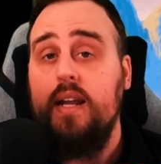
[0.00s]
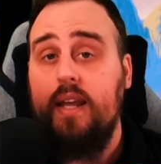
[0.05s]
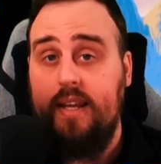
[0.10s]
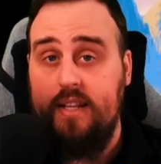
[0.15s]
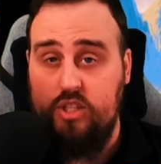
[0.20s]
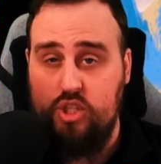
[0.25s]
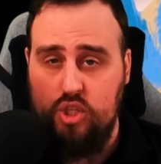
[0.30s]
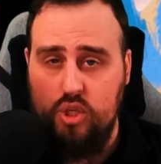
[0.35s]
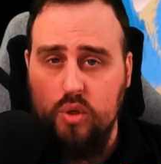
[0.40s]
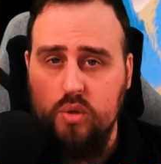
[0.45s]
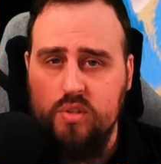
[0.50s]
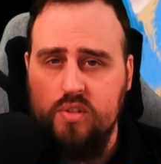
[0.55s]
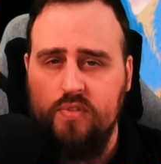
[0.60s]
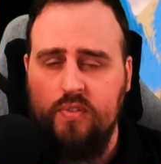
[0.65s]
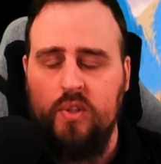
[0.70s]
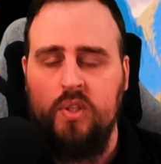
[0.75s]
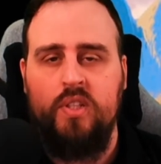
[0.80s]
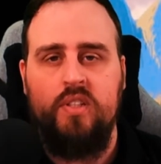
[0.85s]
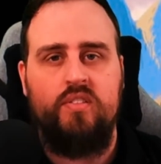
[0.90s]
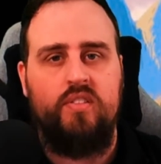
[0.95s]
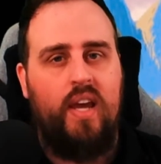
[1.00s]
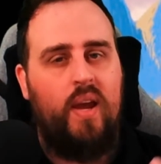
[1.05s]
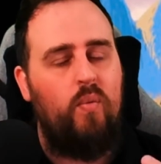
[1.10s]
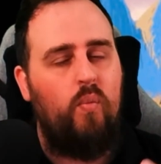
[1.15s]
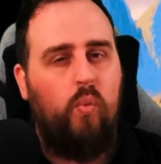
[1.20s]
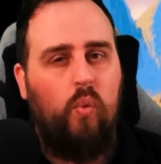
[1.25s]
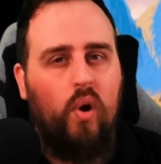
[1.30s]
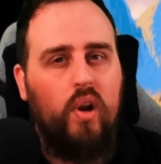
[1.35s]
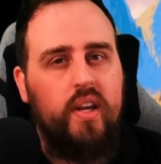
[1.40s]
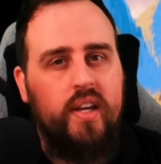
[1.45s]
its usefulness,
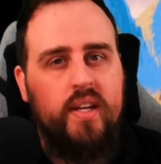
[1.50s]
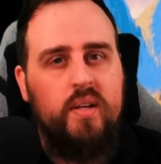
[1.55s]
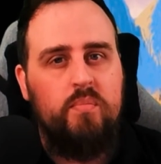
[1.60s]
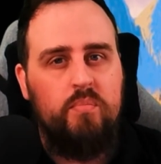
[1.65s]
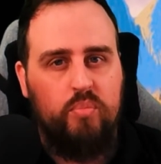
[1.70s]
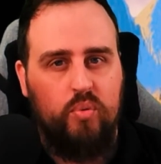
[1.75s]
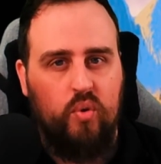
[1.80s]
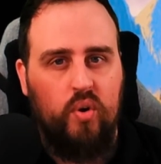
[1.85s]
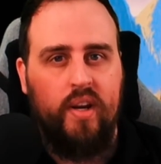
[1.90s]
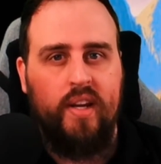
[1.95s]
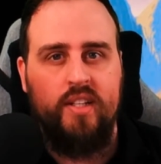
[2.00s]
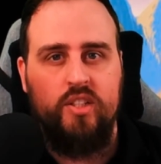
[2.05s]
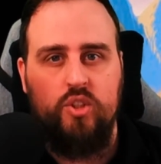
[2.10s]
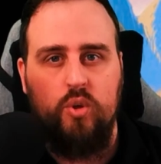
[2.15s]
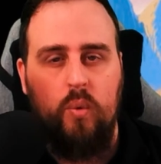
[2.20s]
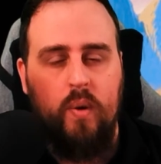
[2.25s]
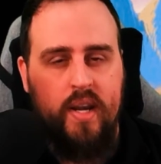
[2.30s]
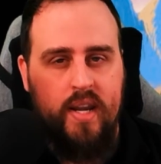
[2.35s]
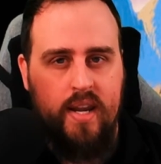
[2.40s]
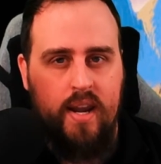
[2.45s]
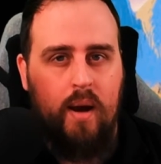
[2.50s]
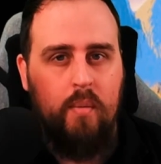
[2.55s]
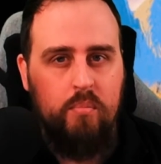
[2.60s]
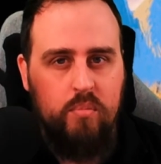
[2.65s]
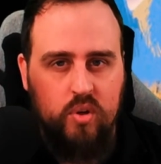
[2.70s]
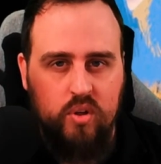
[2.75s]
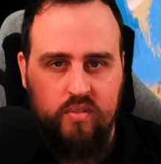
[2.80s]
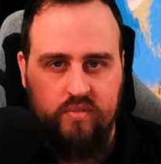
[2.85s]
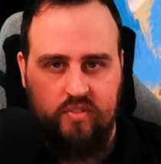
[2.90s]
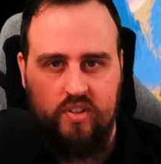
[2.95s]
and what it can bring to a
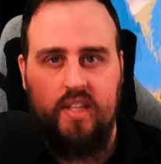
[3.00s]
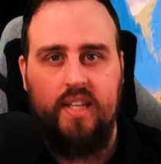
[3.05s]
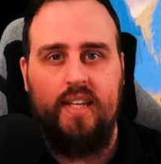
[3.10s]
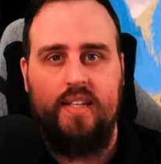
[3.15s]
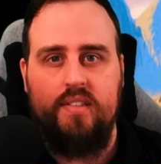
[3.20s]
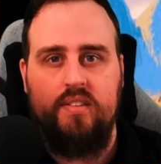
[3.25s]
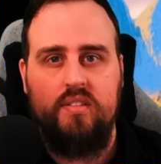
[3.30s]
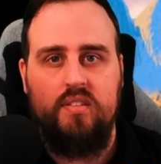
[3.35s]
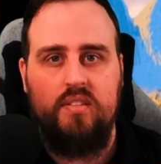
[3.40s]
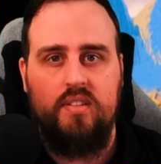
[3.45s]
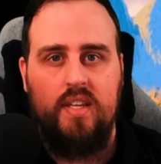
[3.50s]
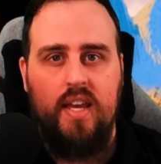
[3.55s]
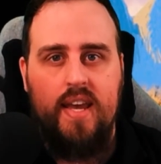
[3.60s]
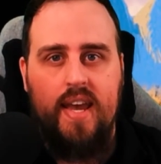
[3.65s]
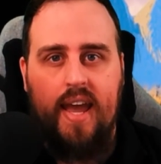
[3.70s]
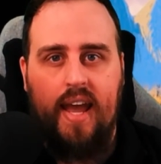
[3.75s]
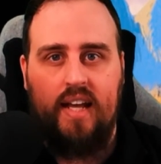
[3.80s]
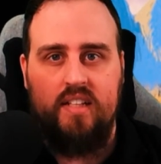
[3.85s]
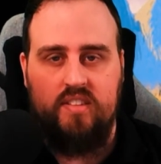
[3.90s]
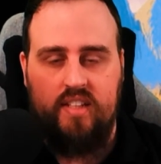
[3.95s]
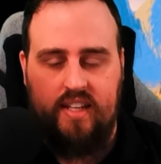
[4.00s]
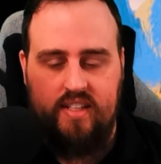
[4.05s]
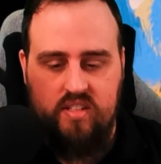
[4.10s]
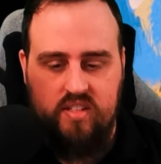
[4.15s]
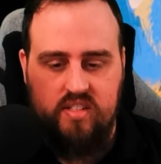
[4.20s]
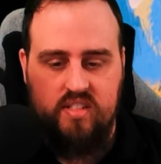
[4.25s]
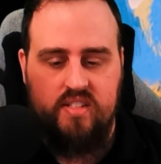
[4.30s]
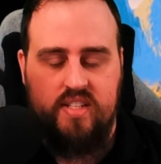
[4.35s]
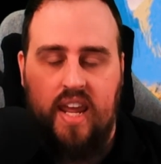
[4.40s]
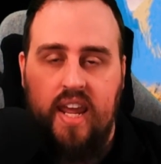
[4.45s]
number of lists as a
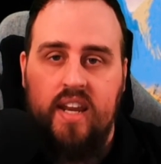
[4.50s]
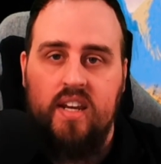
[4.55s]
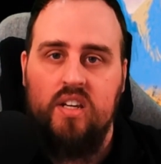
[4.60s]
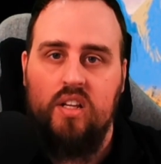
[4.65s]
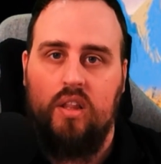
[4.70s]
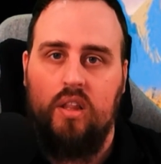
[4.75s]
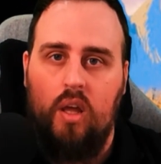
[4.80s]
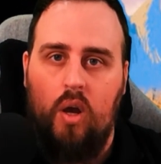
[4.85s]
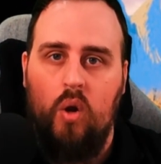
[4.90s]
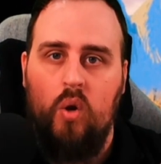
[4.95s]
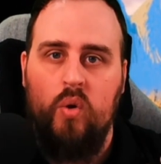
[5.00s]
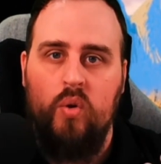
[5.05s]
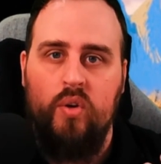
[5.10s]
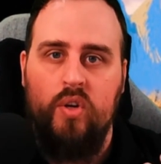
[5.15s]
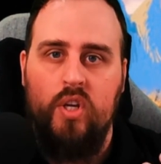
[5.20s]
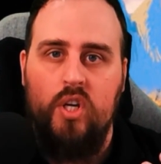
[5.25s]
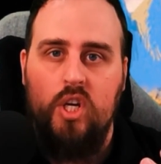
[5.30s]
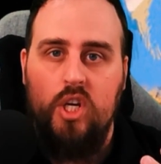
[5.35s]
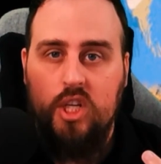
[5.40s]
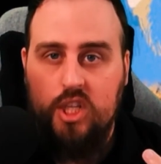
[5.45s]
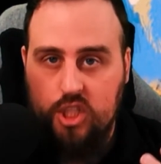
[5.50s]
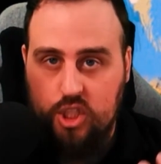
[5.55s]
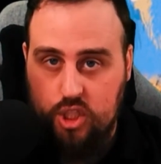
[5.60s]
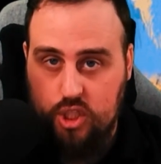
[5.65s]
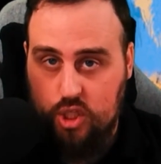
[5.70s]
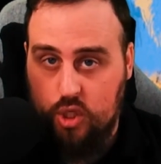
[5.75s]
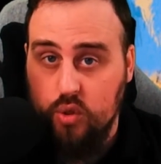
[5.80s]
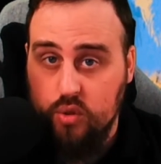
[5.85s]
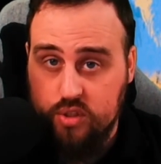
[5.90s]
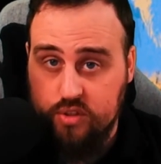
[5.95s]
standalone,
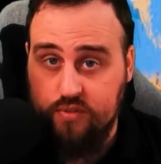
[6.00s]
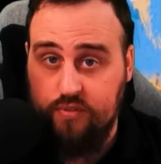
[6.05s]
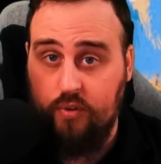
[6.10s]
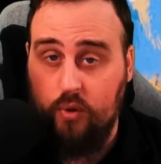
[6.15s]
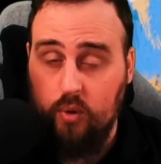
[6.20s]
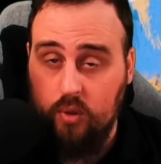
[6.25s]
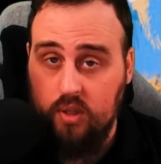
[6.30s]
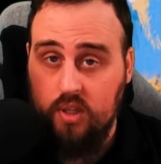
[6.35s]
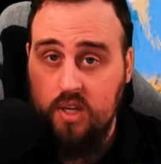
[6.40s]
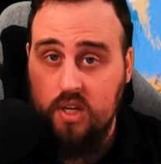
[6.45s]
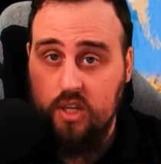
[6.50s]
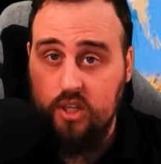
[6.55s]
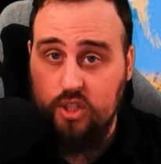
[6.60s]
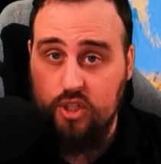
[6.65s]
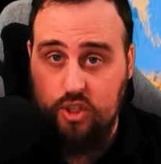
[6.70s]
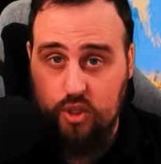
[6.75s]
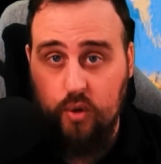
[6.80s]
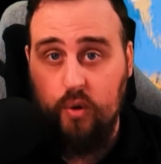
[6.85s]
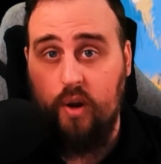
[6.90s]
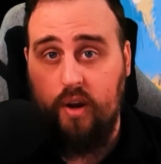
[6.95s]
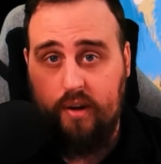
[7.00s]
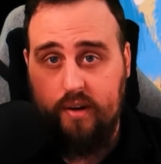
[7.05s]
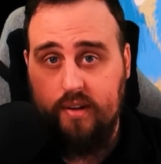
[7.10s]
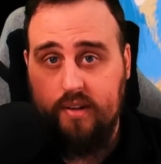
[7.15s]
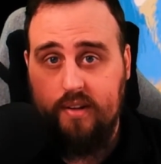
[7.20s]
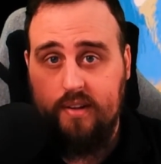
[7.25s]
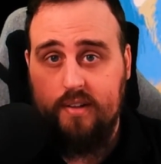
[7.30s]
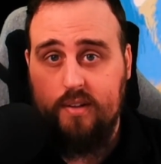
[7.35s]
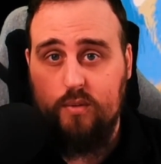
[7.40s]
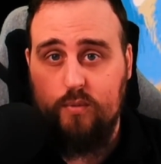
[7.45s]
useful unit,
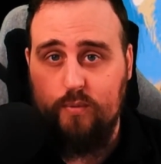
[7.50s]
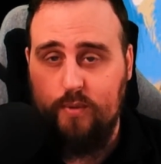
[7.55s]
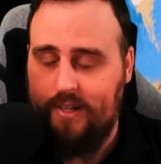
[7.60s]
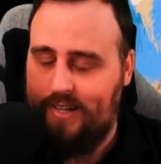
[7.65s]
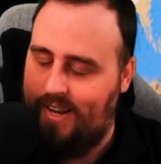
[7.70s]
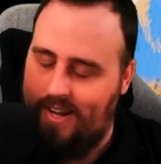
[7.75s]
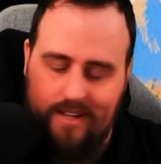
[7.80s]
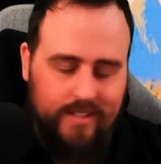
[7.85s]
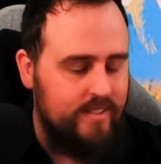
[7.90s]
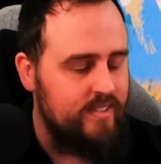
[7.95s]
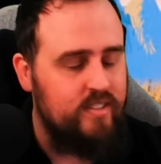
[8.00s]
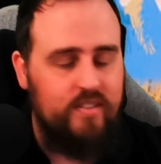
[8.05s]
regardless